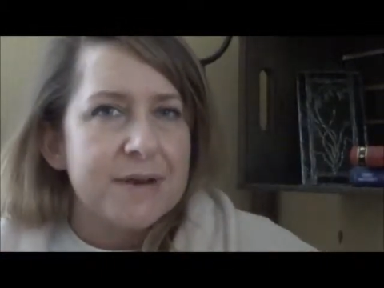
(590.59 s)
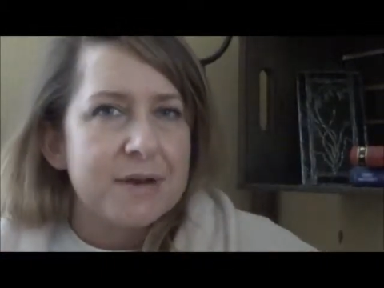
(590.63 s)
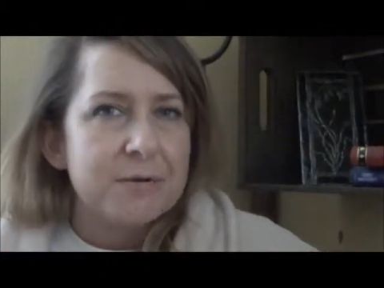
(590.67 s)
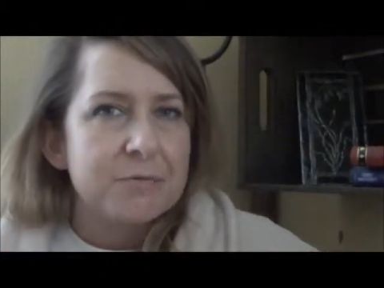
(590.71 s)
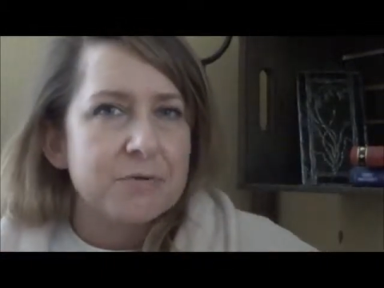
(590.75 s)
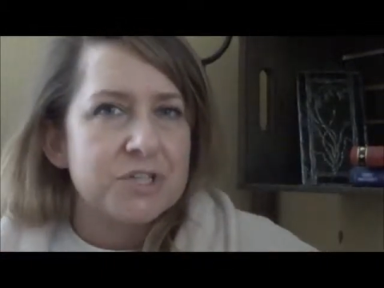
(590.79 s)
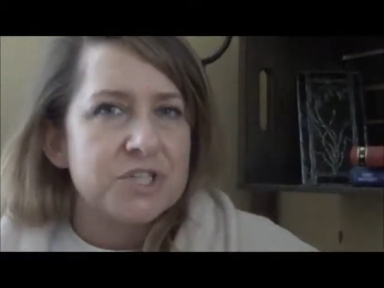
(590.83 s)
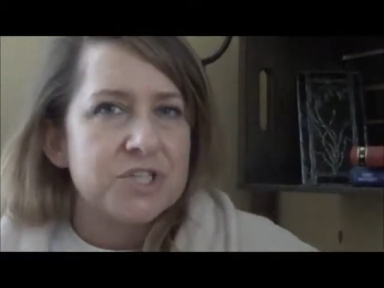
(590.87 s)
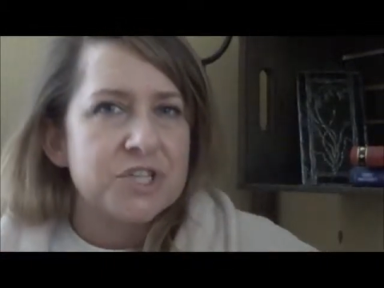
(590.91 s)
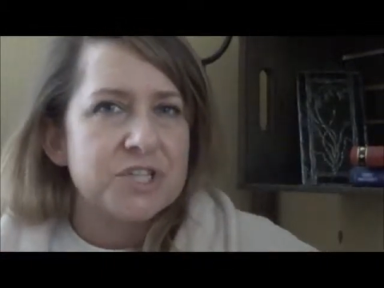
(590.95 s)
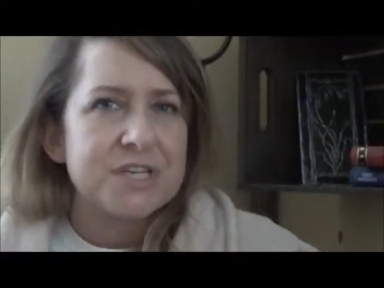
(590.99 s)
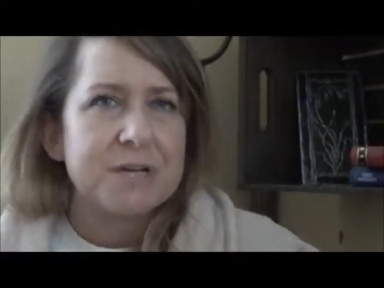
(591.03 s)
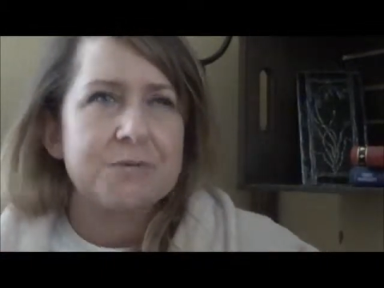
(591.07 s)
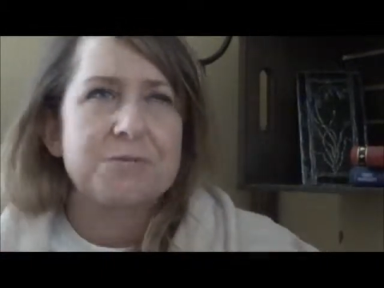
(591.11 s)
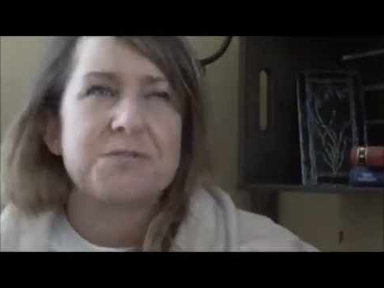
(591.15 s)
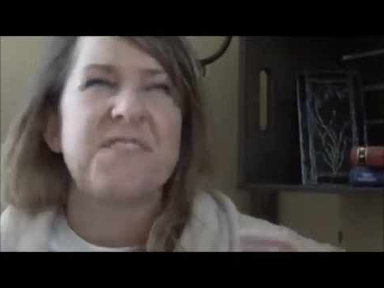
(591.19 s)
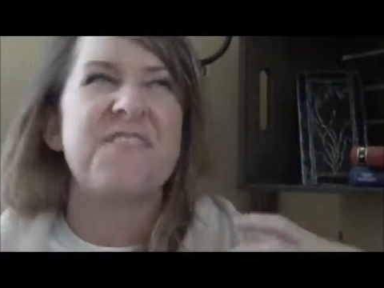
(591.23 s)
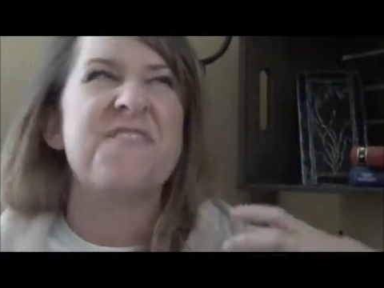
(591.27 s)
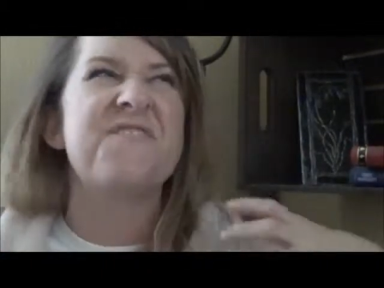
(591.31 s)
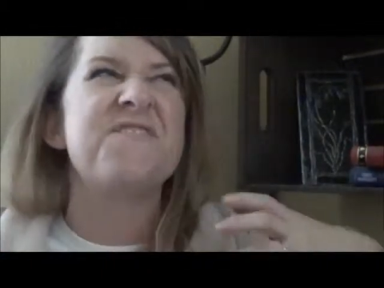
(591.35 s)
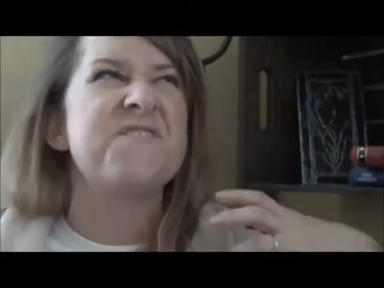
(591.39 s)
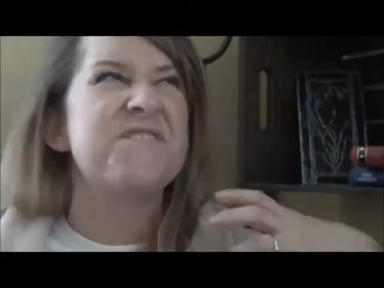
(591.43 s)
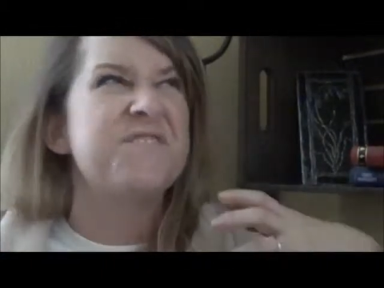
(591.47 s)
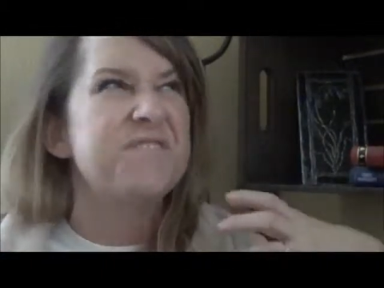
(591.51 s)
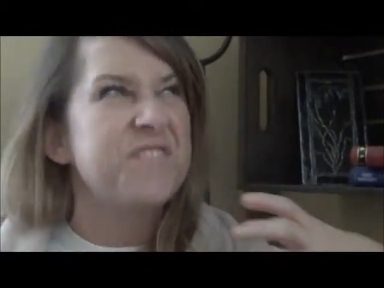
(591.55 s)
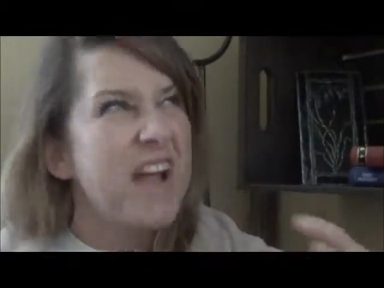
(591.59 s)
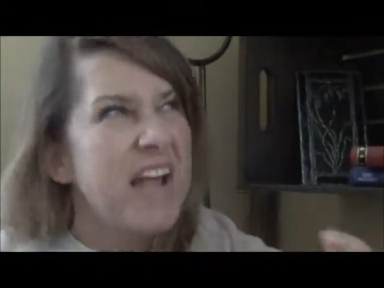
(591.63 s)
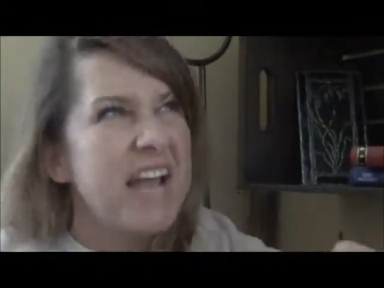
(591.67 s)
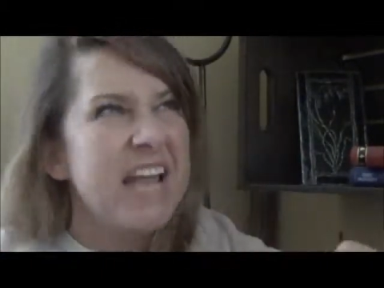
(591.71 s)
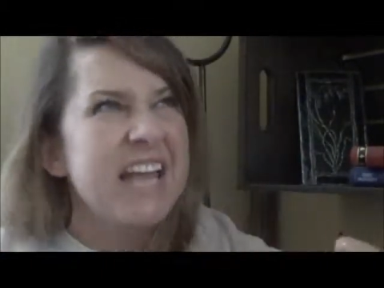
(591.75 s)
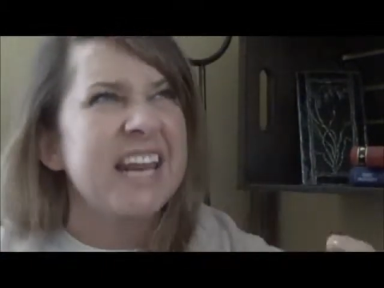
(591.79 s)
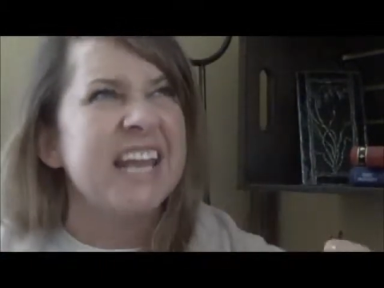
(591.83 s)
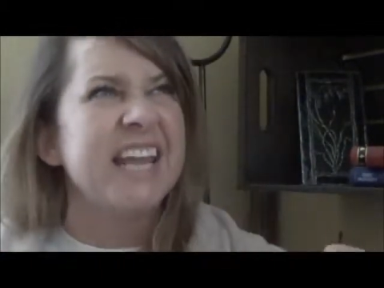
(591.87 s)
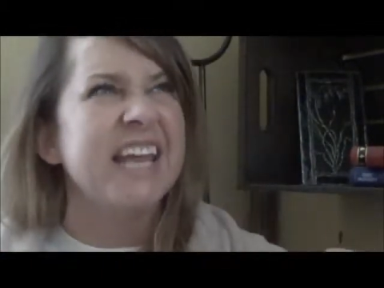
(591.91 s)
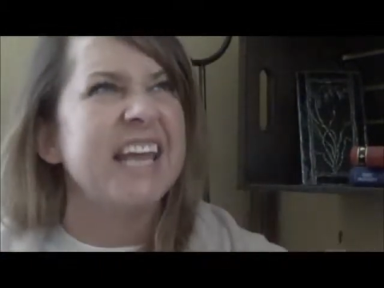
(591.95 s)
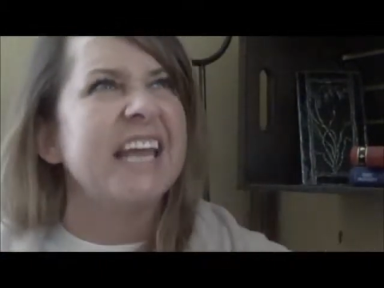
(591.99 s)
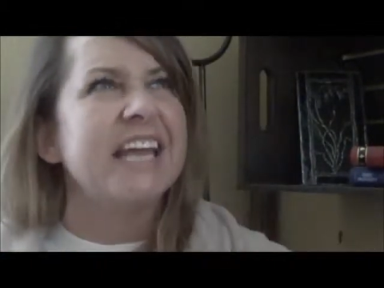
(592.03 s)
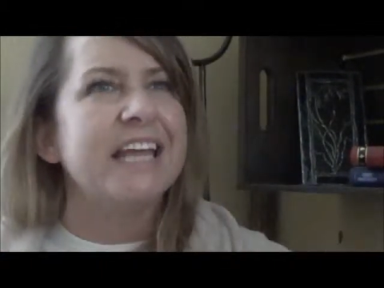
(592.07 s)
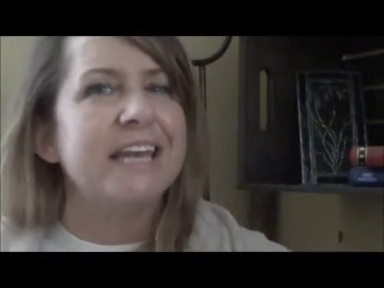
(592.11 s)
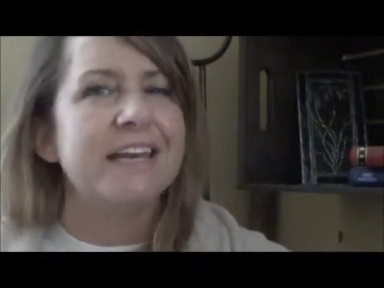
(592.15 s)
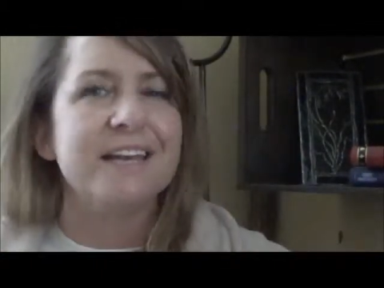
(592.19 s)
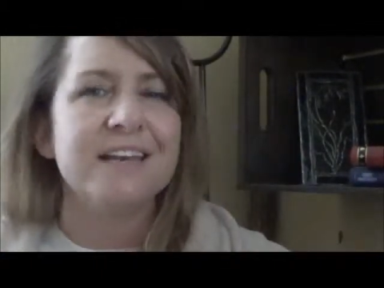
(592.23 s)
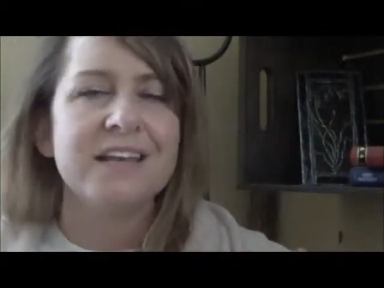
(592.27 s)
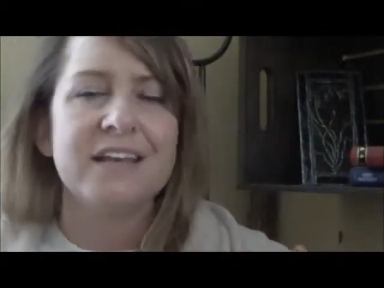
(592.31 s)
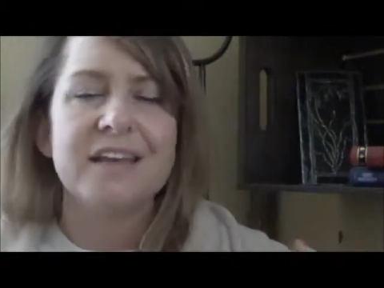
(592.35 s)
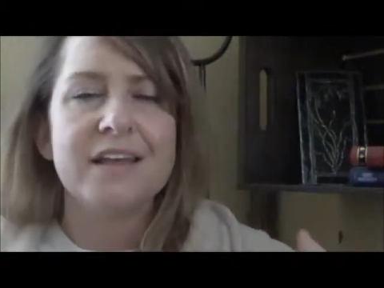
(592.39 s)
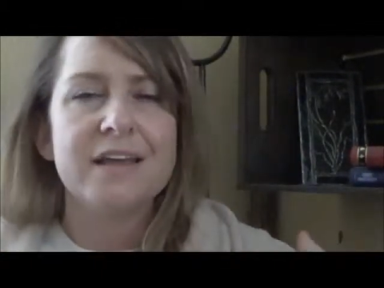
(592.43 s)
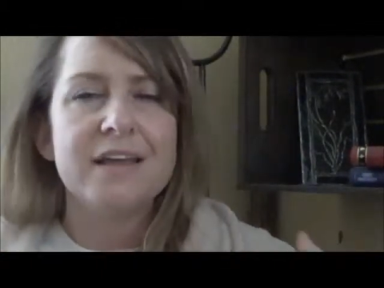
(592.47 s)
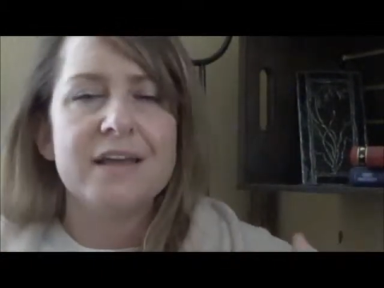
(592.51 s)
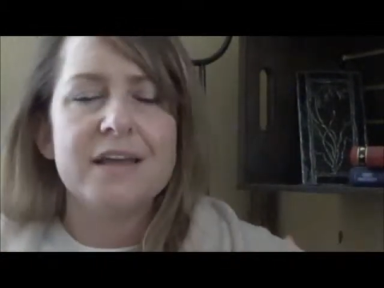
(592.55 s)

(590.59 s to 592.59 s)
and it was just, I was fighting, and